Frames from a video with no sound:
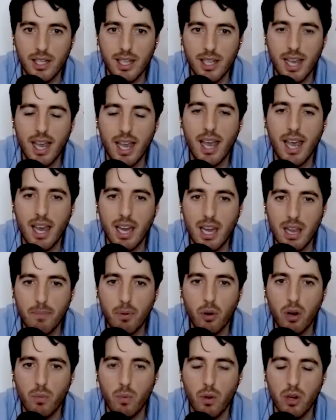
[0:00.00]
Is there any
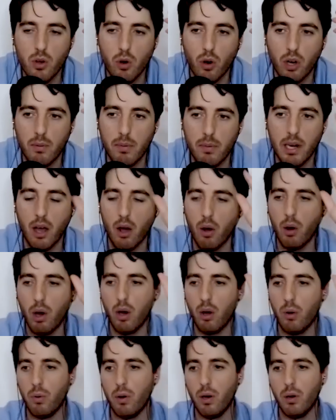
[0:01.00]
point when you're going to be like,
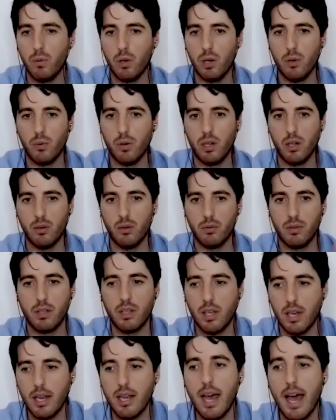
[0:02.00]
oh, whoa,
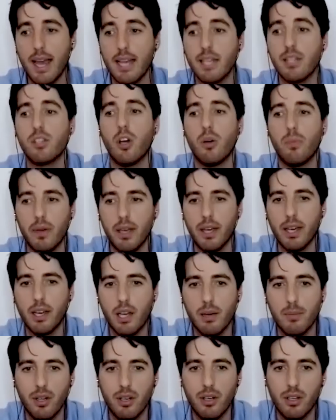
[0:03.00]
hey, stop it,
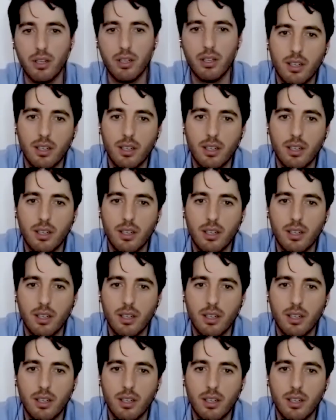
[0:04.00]
come on?